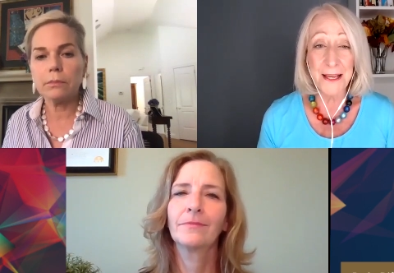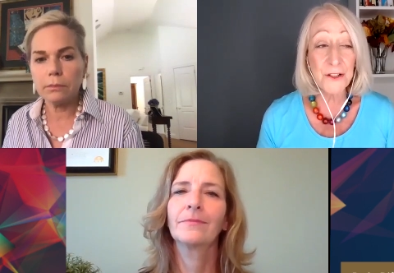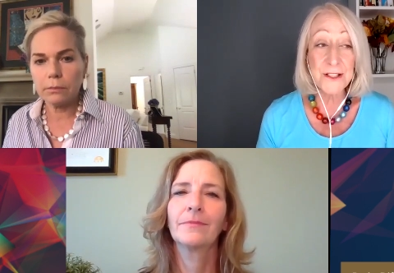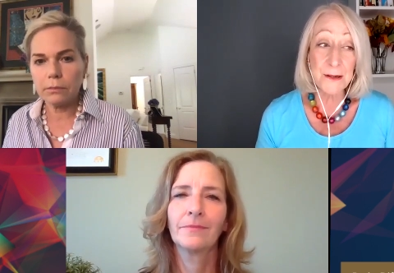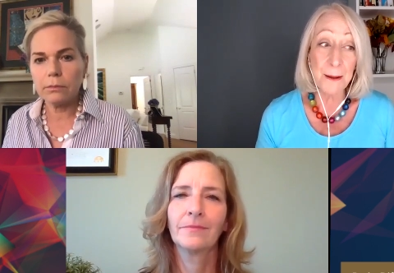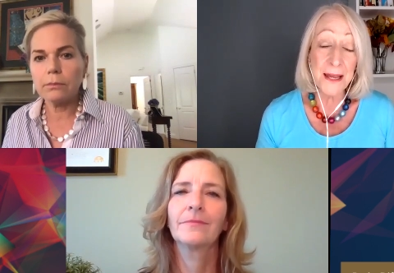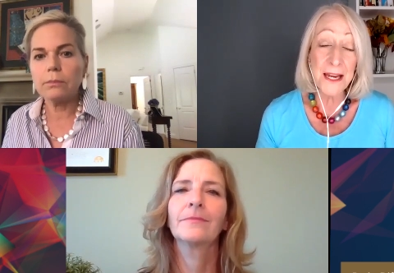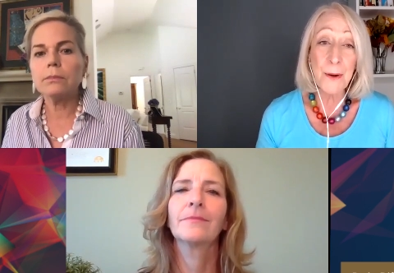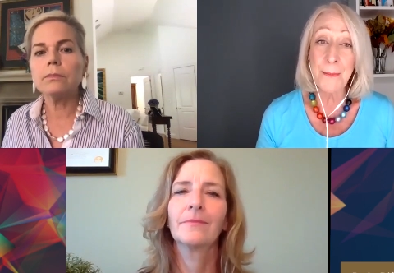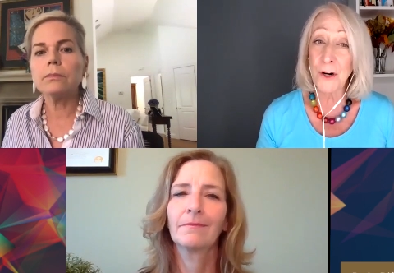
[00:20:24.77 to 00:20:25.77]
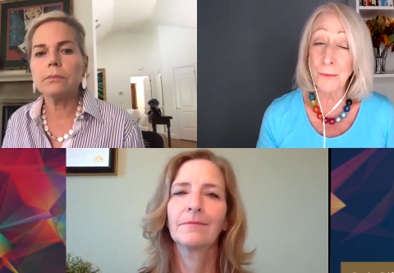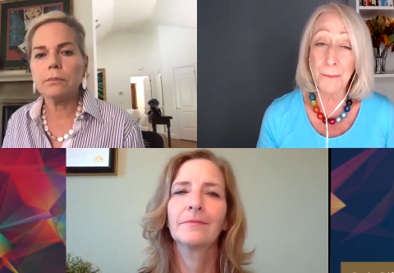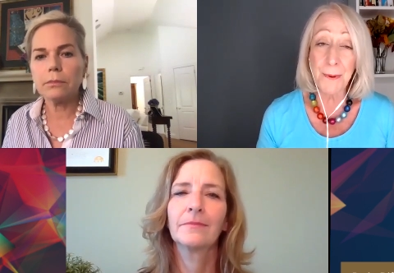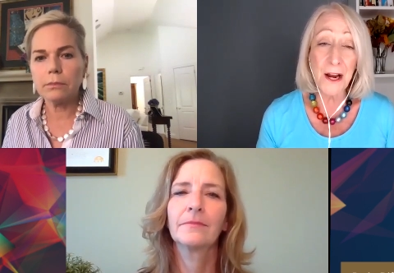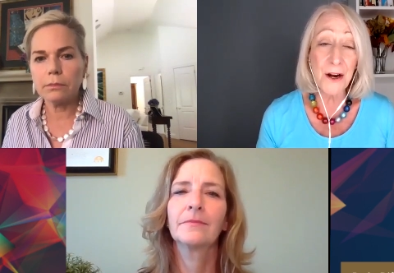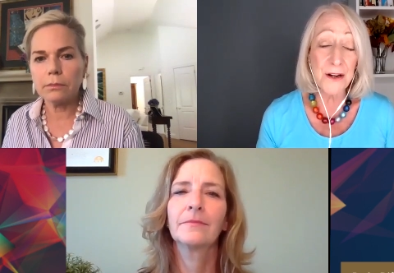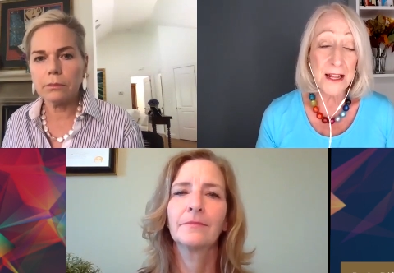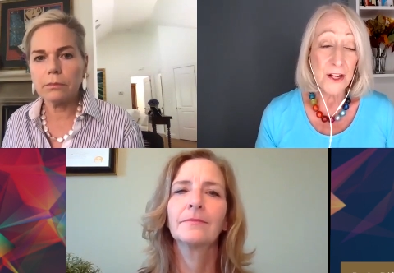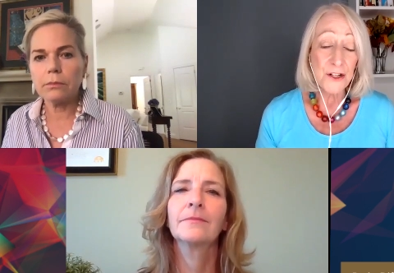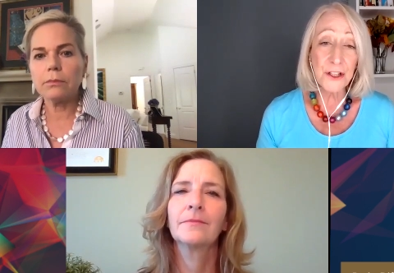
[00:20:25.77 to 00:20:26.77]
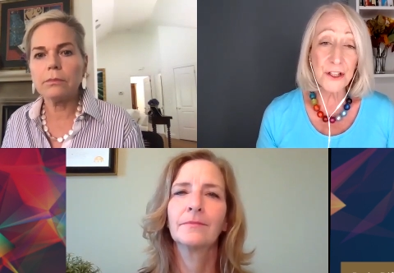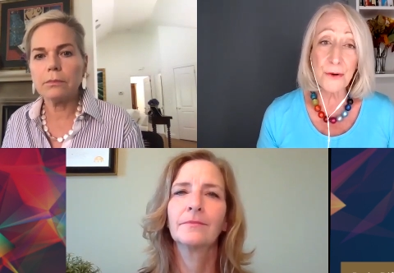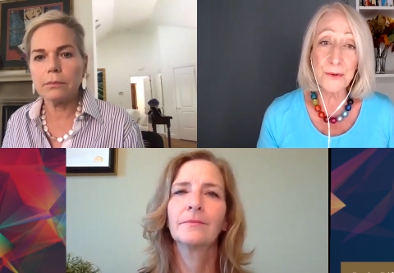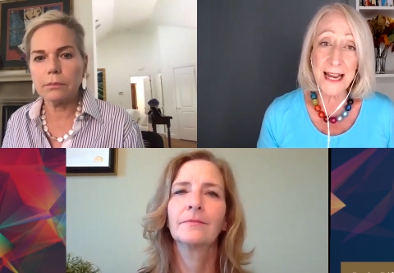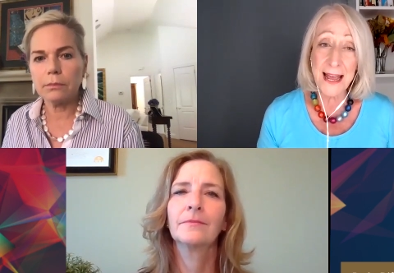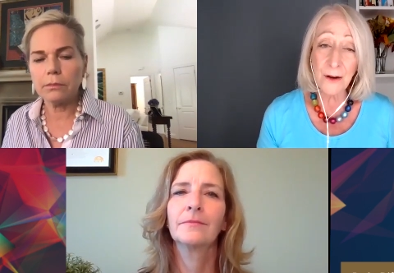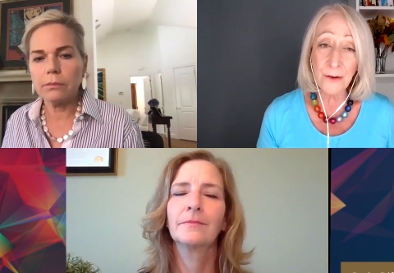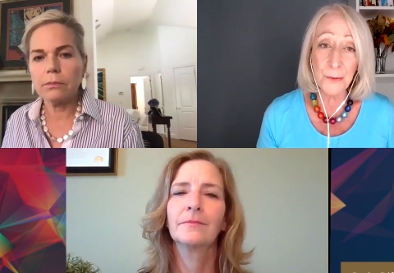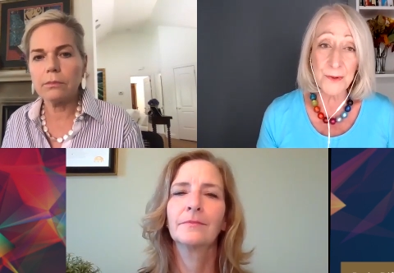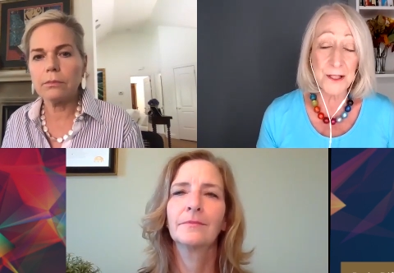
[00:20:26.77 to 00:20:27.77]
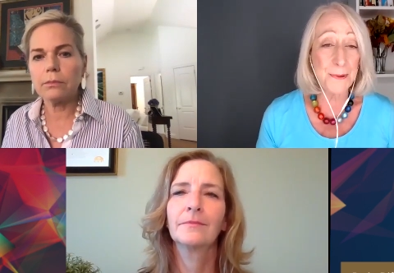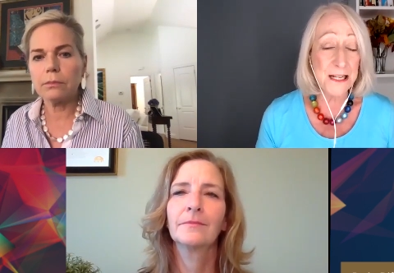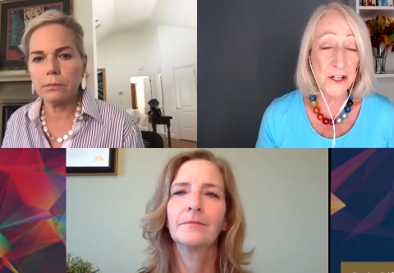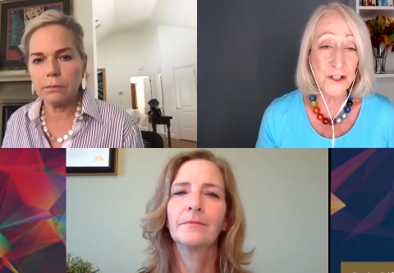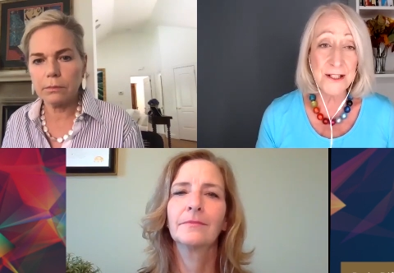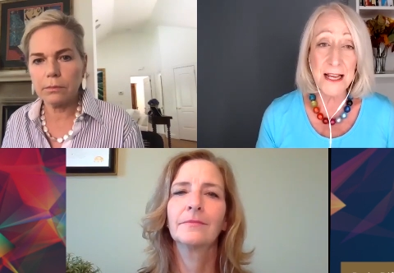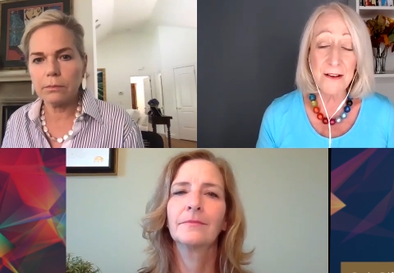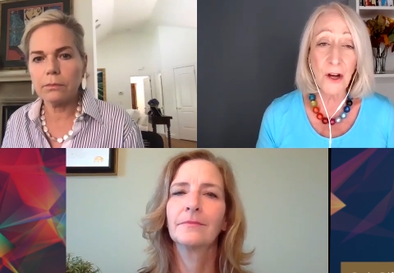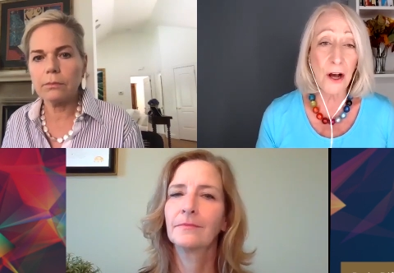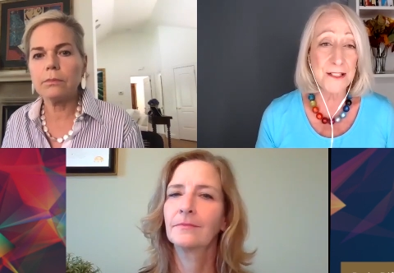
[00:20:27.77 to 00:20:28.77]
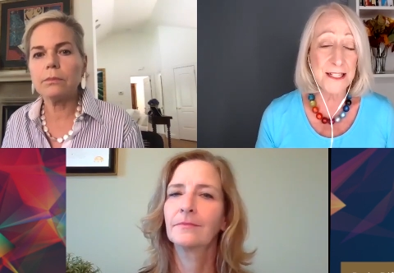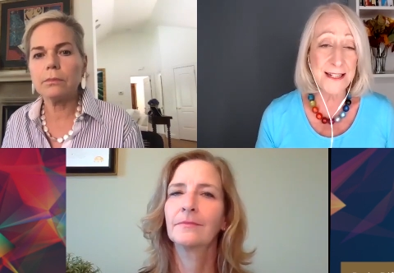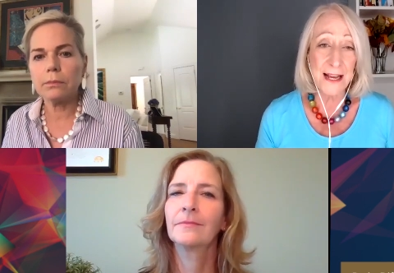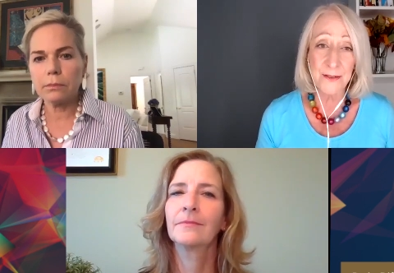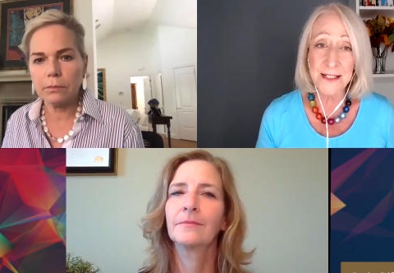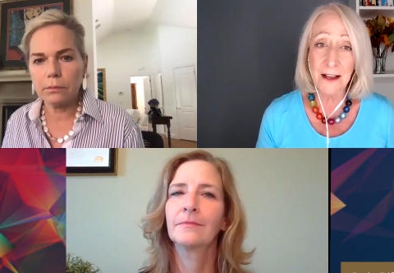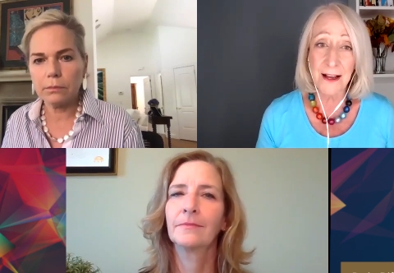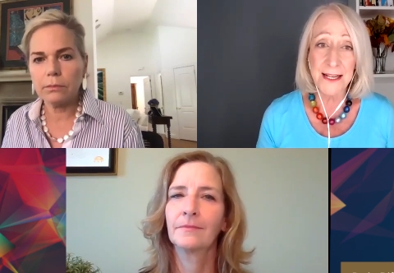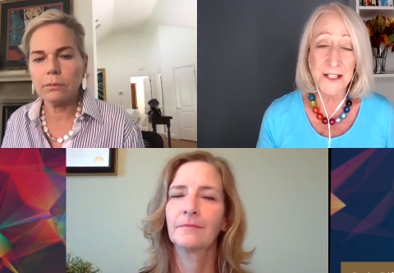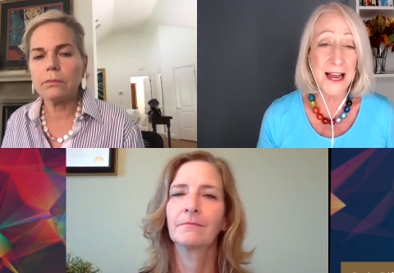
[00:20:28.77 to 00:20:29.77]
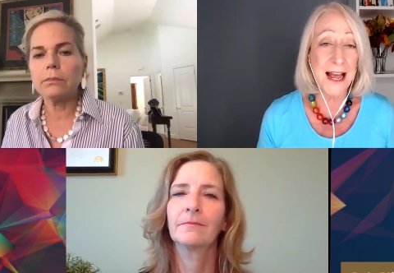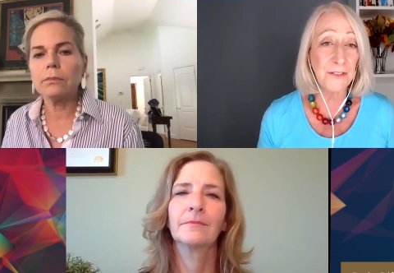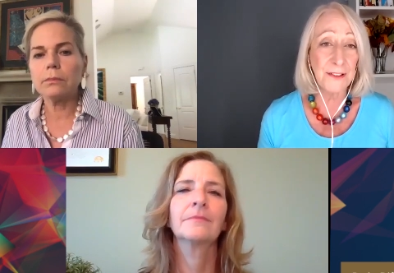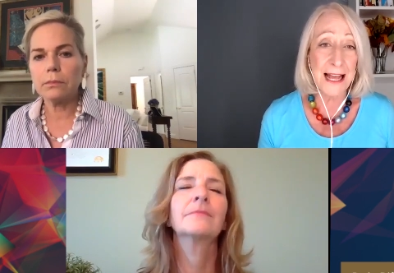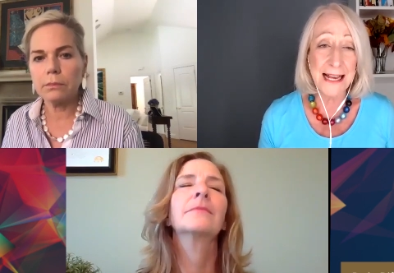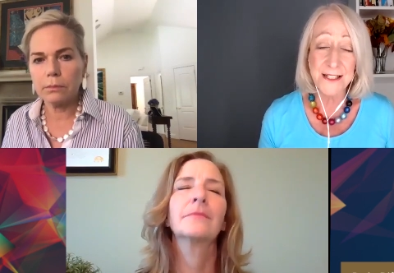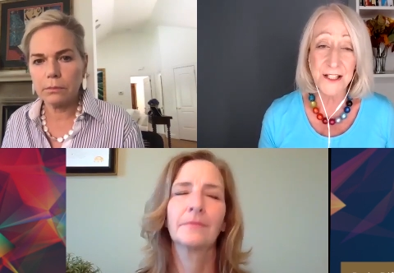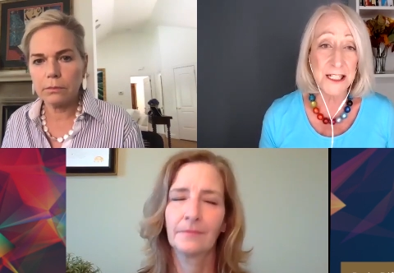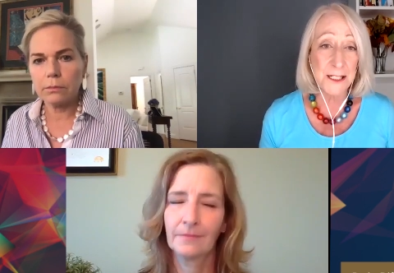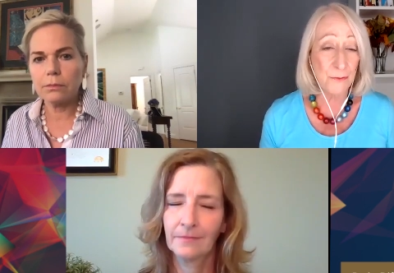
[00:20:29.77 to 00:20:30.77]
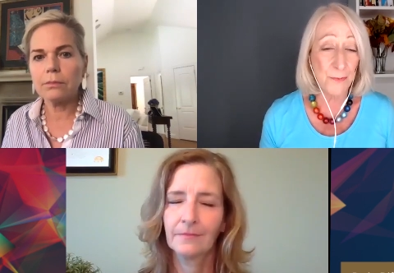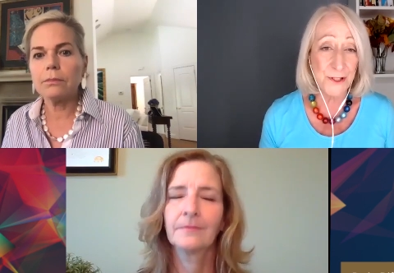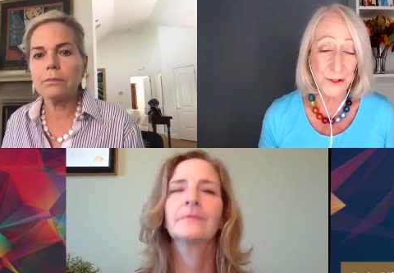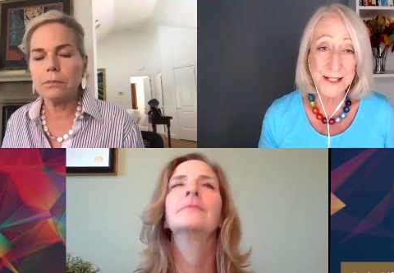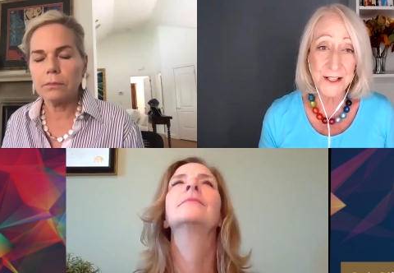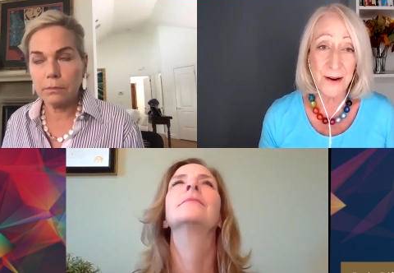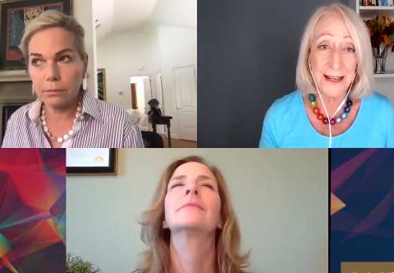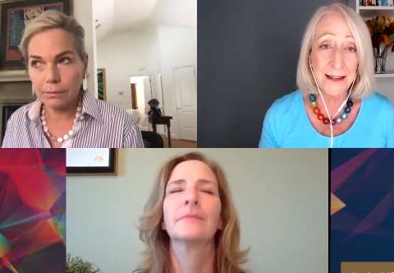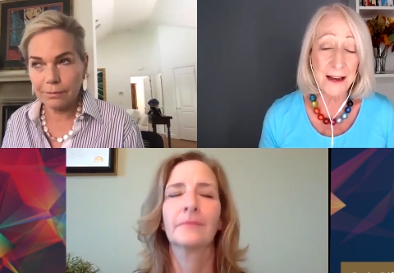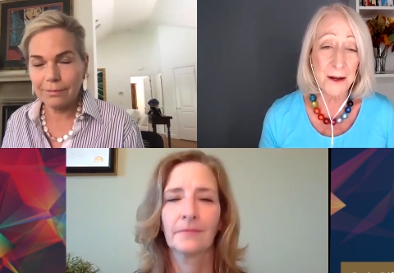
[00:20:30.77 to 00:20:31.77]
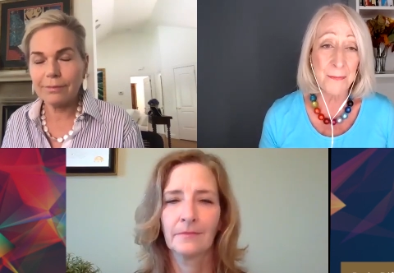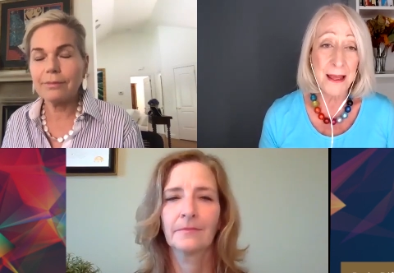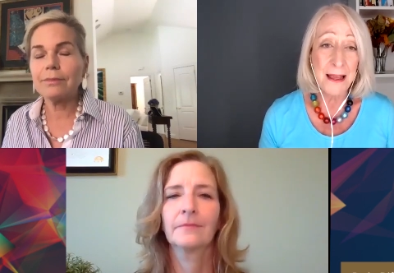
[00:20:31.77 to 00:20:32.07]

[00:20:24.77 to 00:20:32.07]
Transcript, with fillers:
Speaker 1: And, and many women are prepared to go down with the possessions they've got, to downsize, to have less, to, to reduce their income.